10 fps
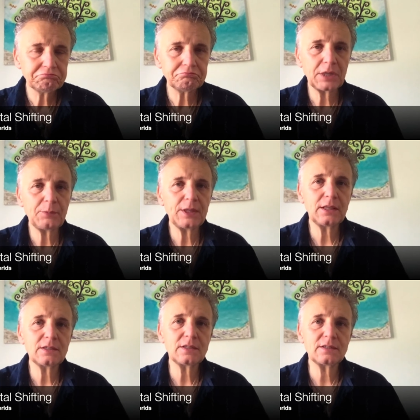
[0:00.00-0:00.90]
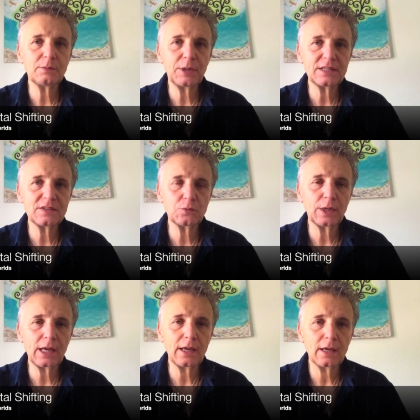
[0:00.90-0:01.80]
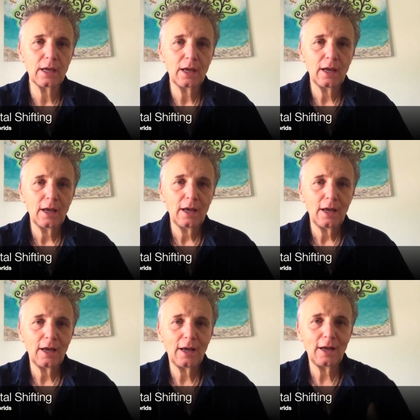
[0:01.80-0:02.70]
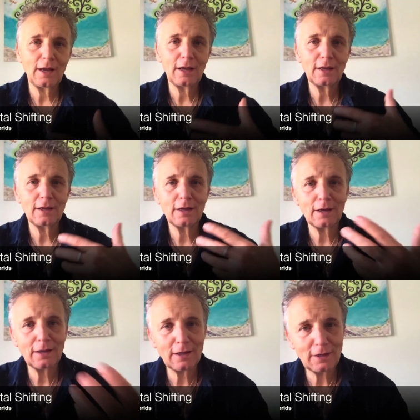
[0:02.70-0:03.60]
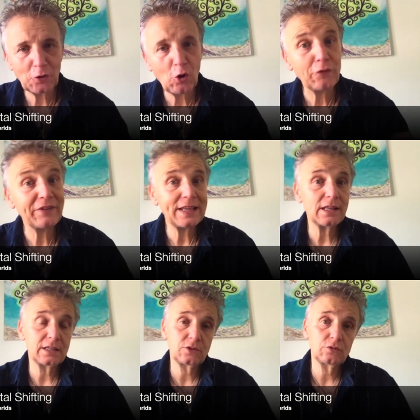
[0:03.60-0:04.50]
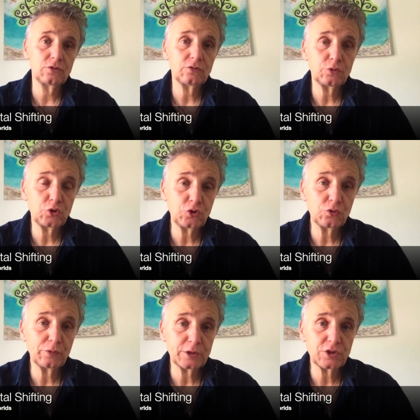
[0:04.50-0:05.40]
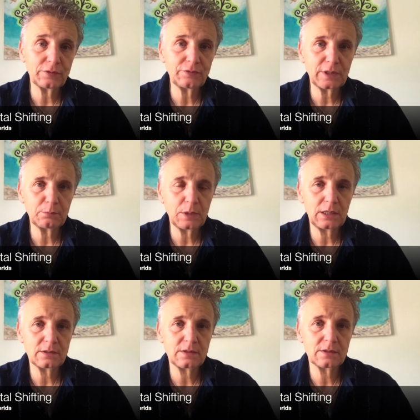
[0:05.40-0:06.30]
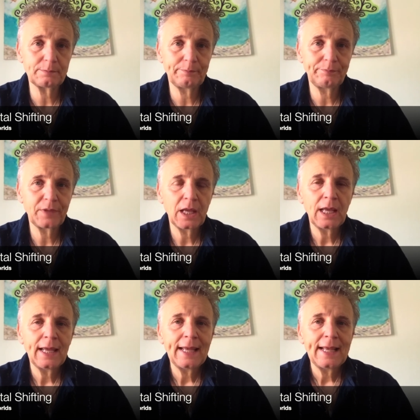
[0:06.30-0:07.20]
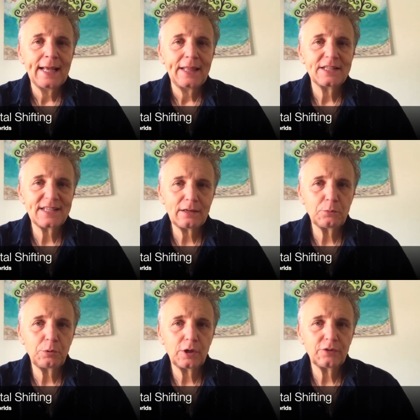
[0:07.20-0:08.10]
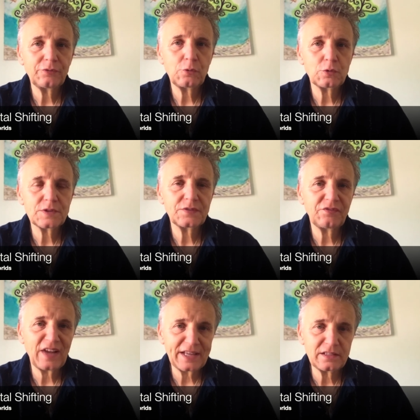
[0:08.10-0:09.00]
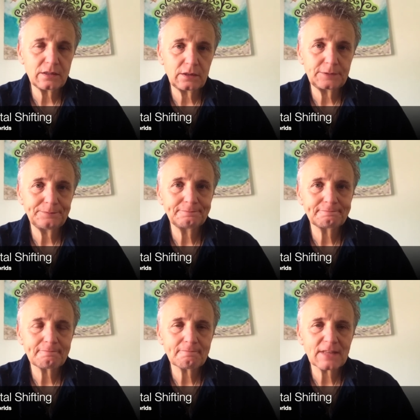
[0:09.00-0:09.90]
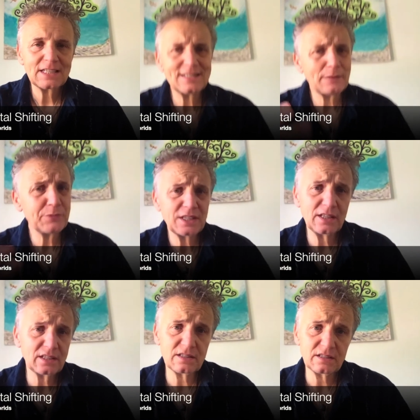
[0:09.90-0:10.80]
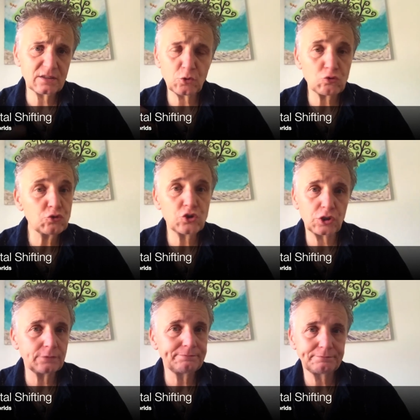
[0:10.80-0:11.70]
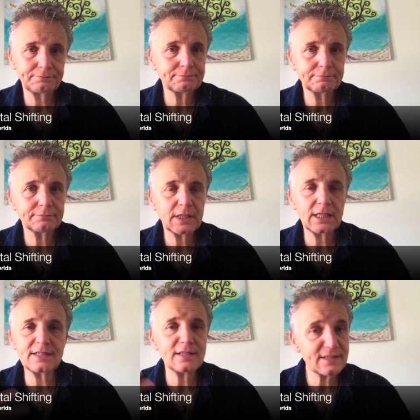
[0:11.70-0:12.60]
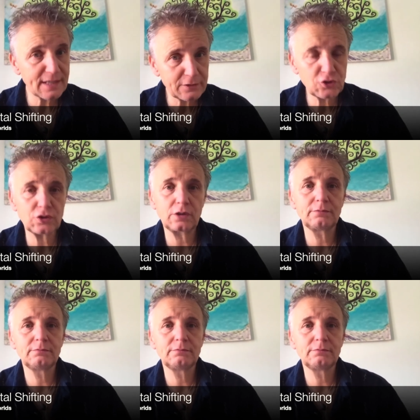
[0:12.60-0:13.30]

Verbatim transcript: maybe this is the best way I, I can convey that to, to you what shifting means. The second part, of course, vital, is something that's crucial, it's essential.